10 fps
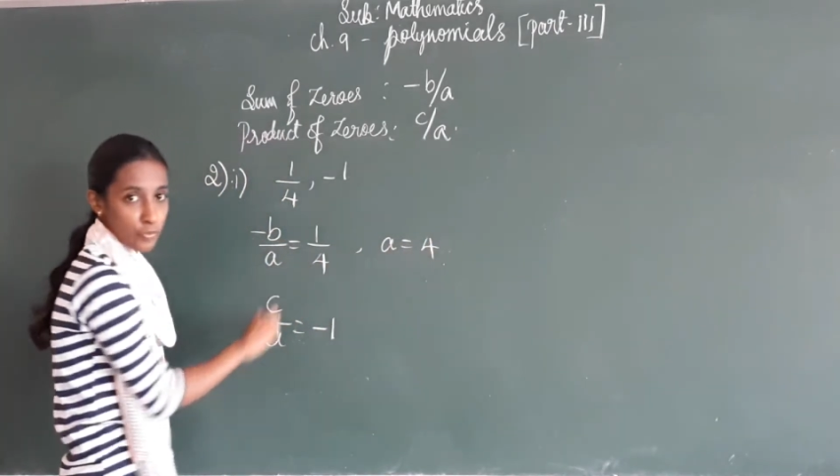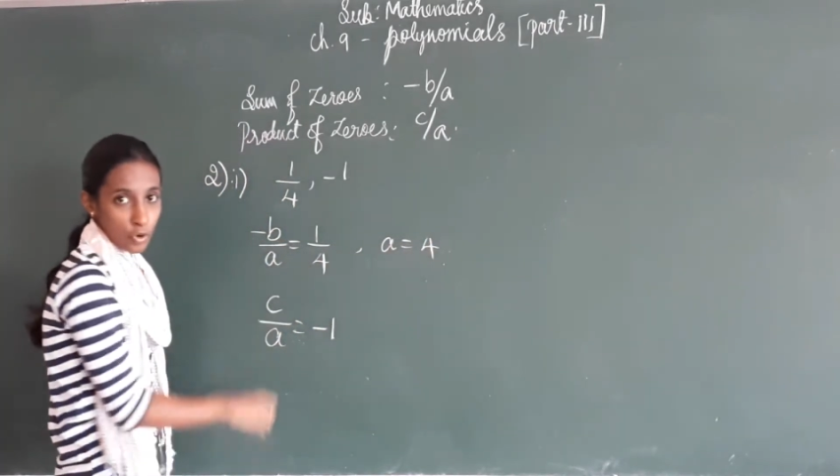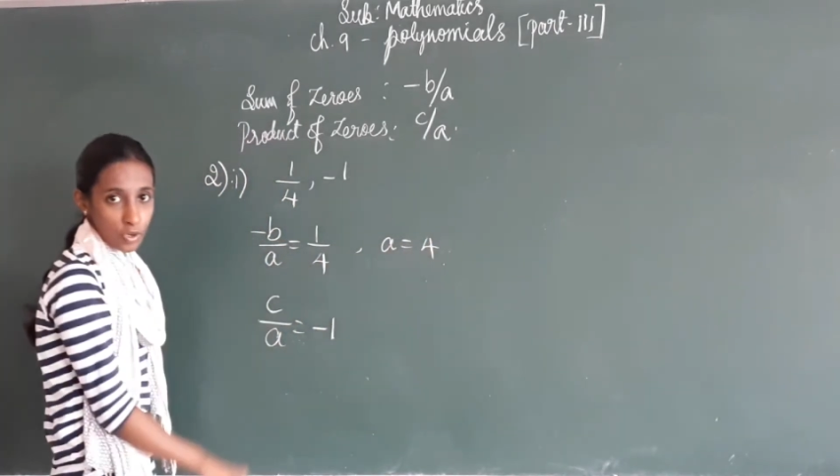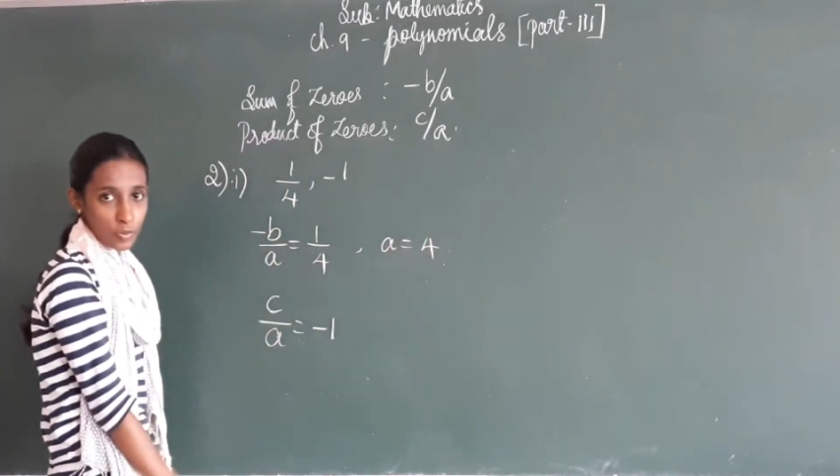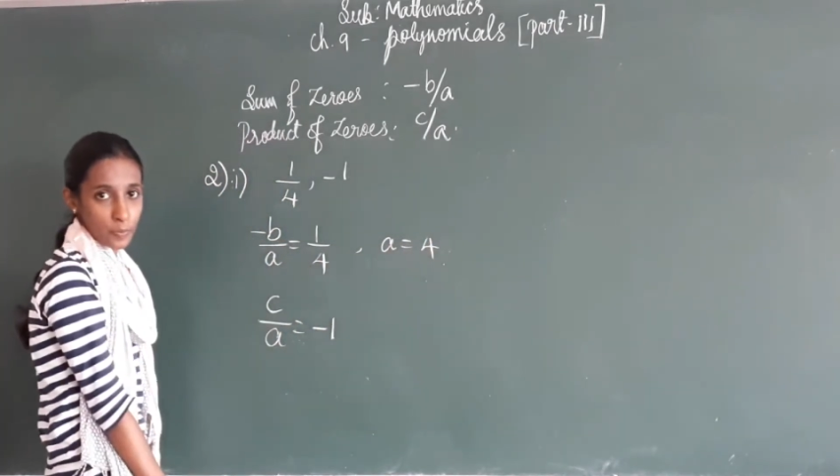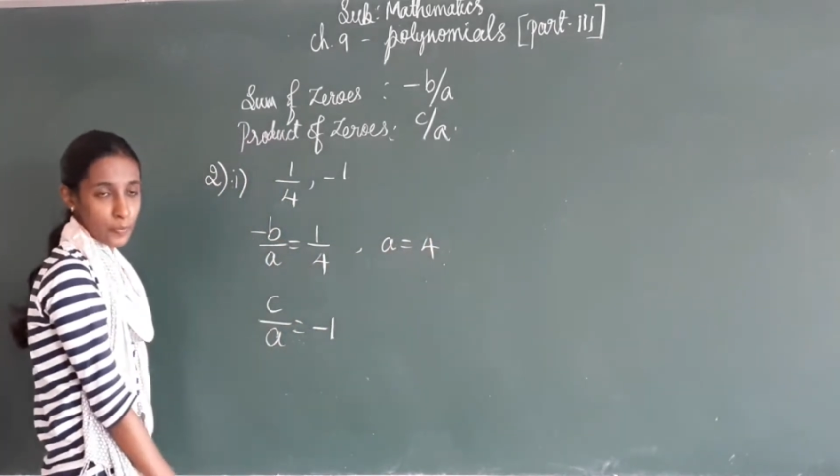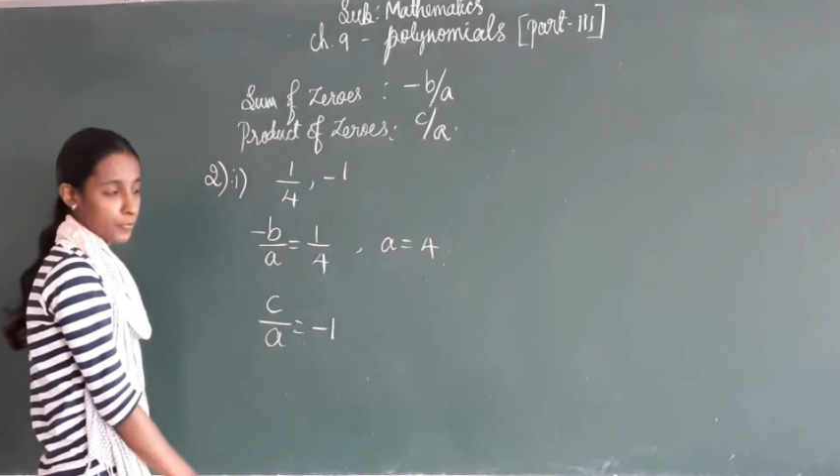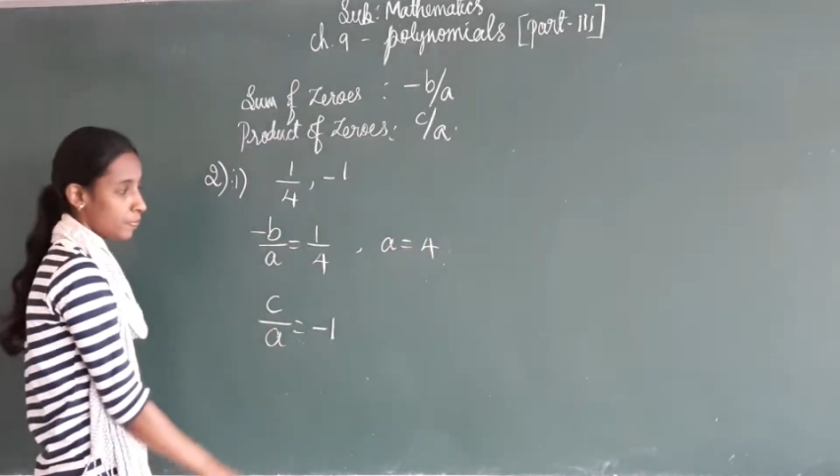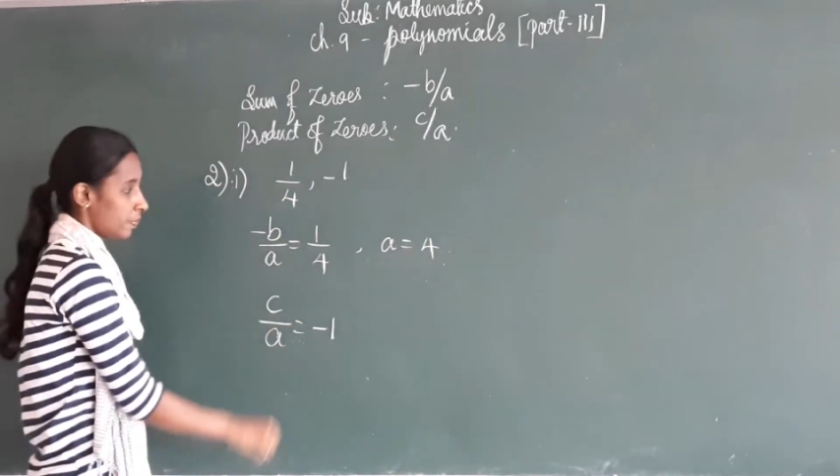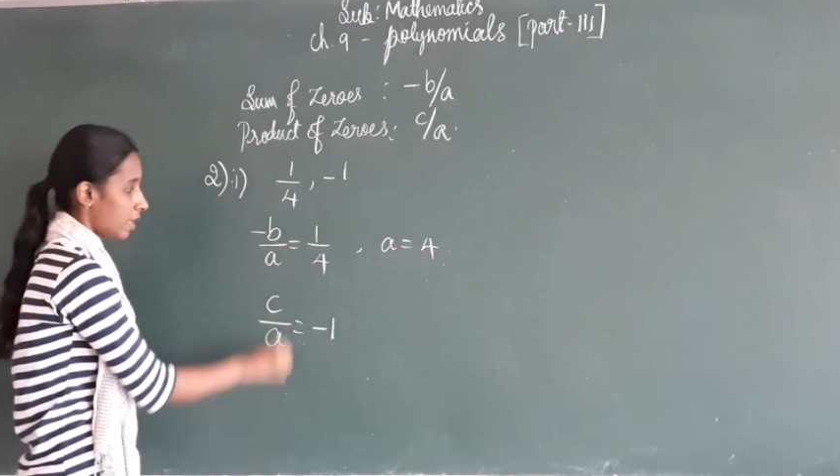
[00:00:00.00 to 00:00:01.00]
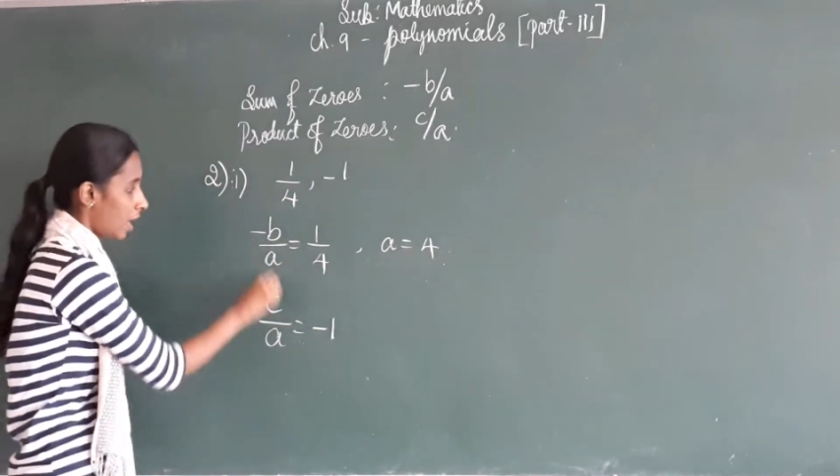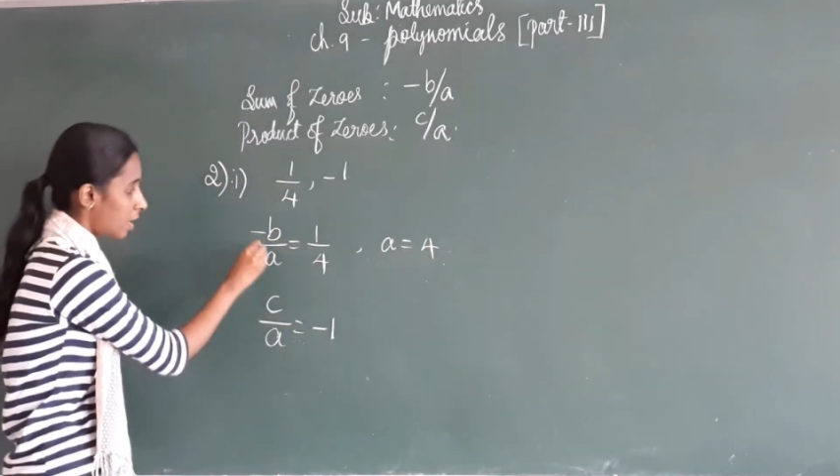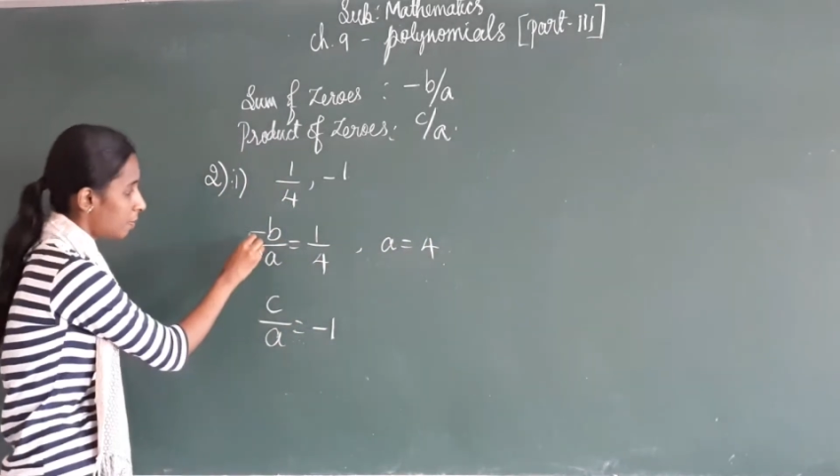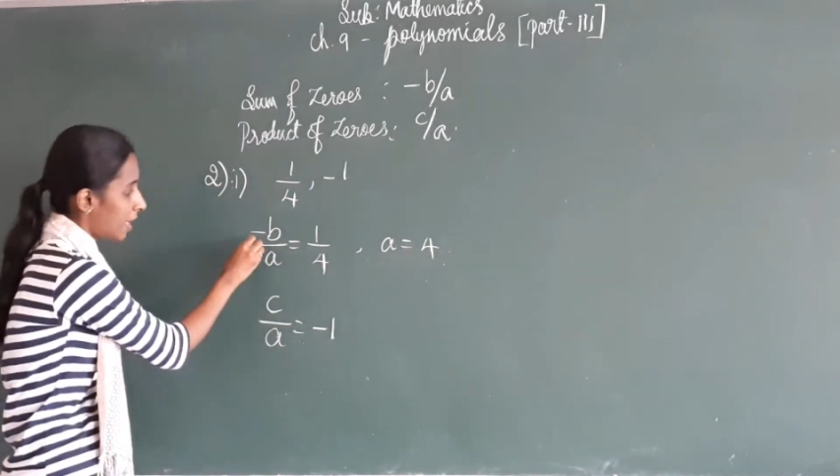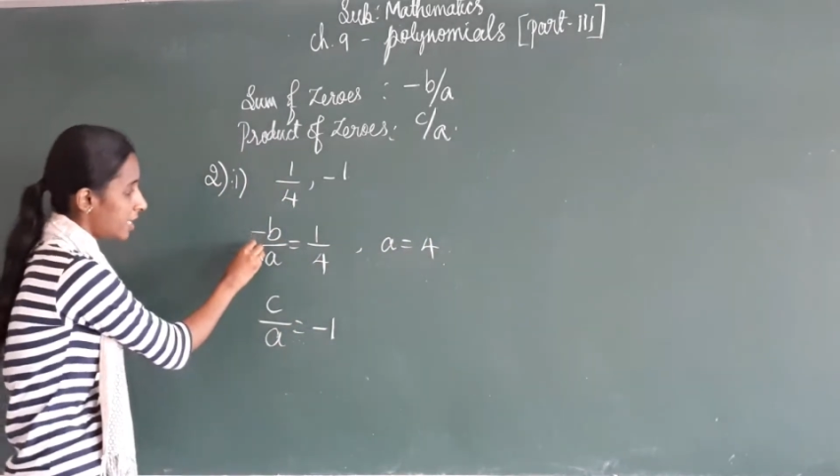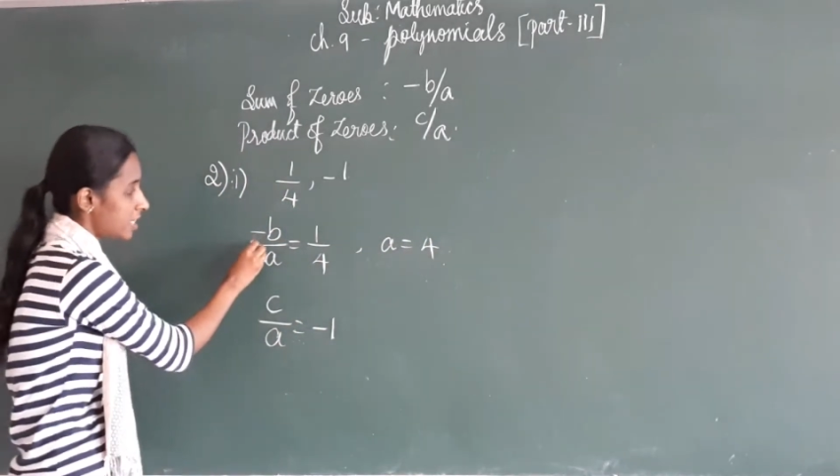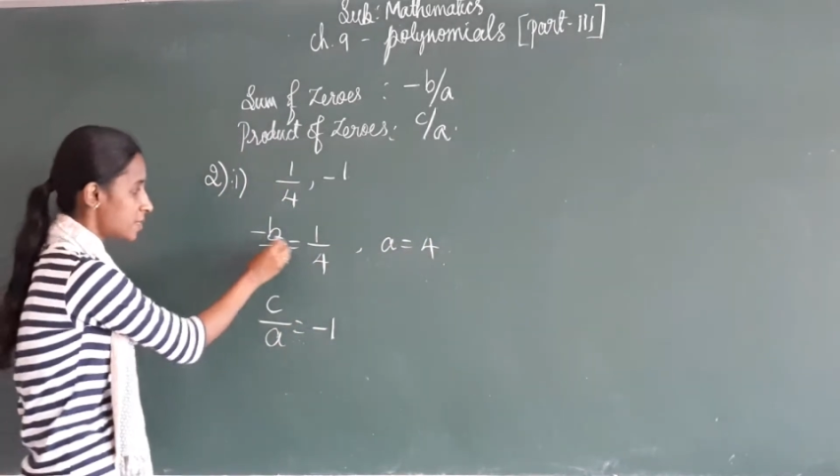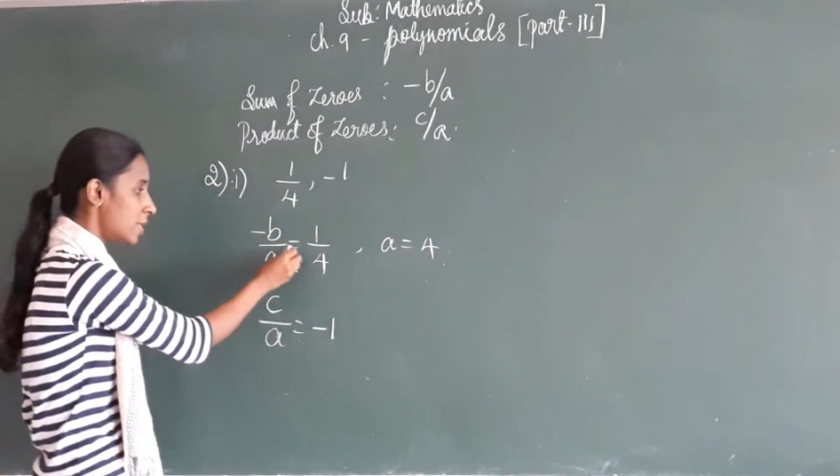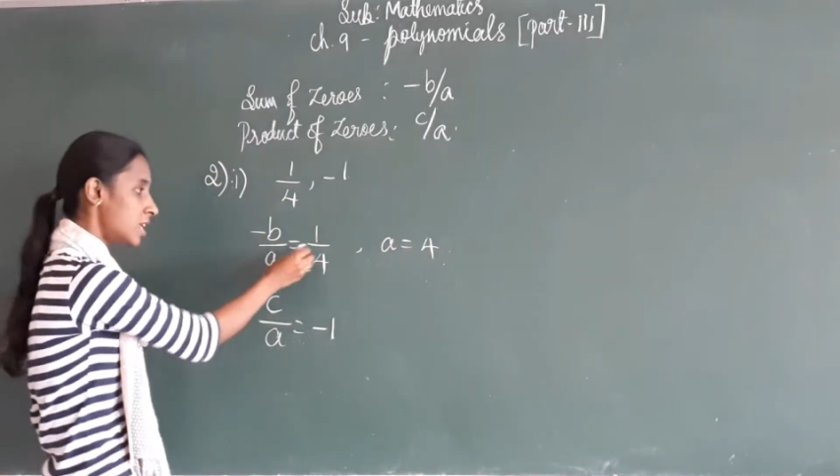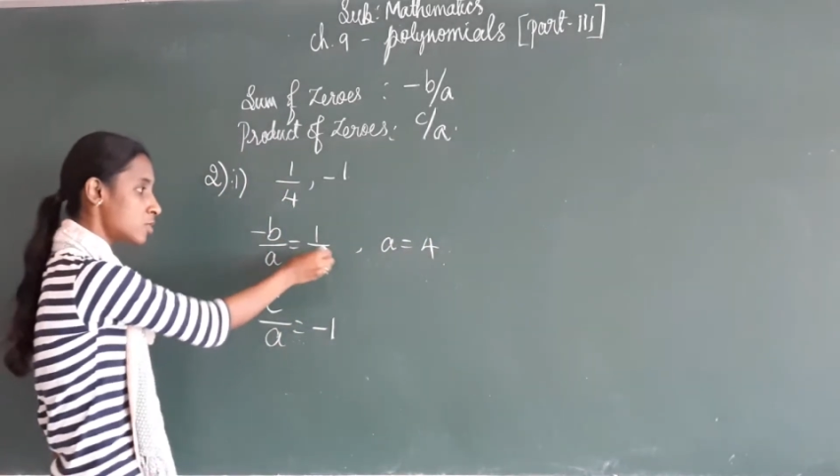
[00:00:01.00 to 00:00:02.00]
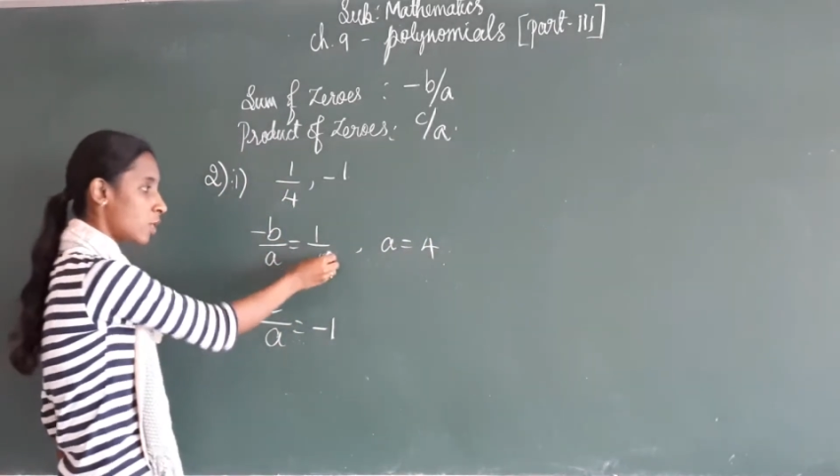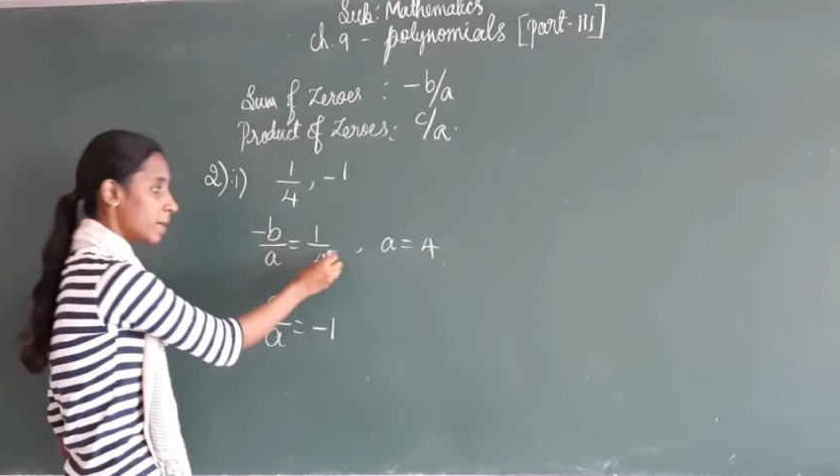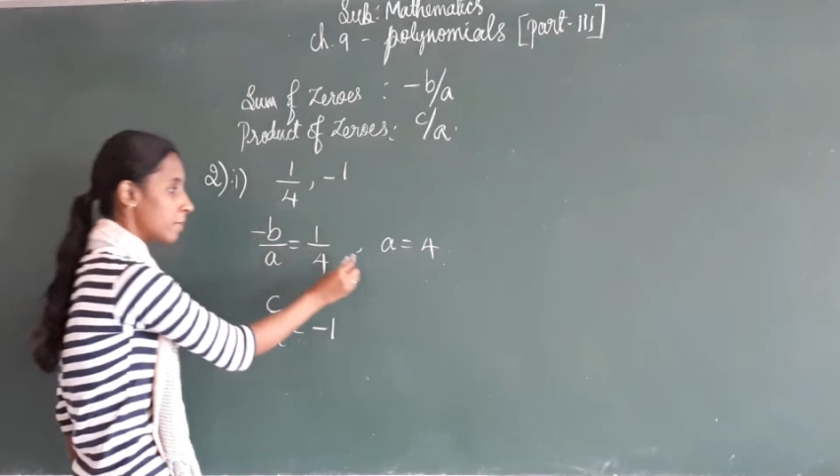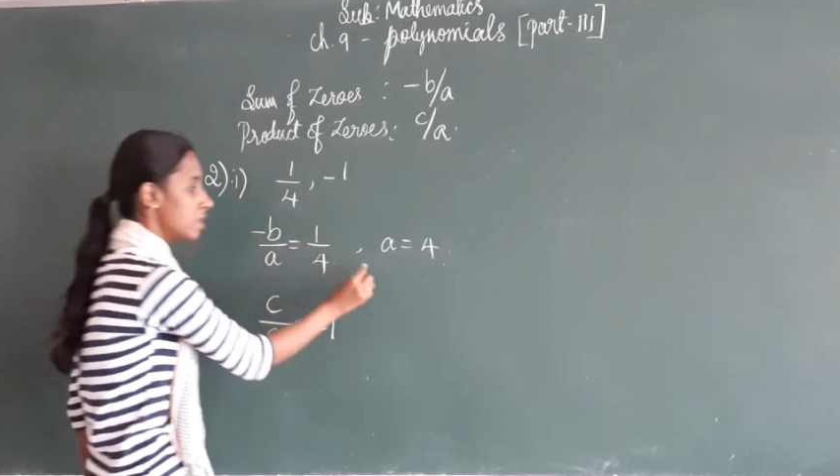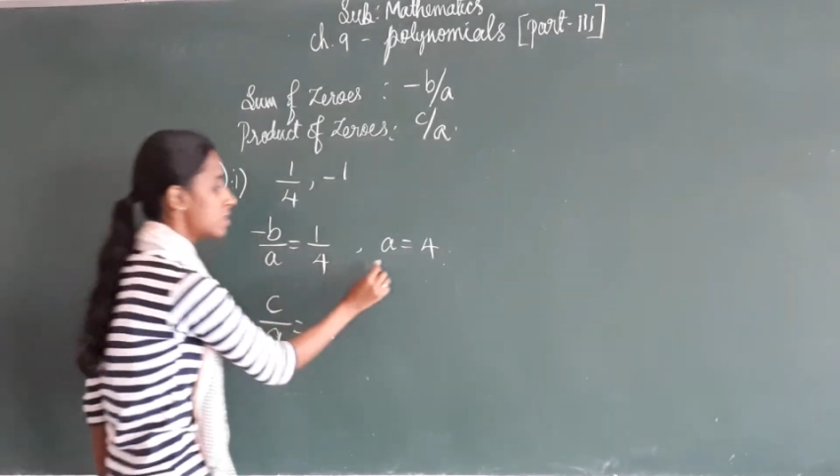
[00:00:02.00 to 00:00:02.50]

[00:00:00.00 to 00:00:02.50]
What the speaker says: 4 and minus b is 1 means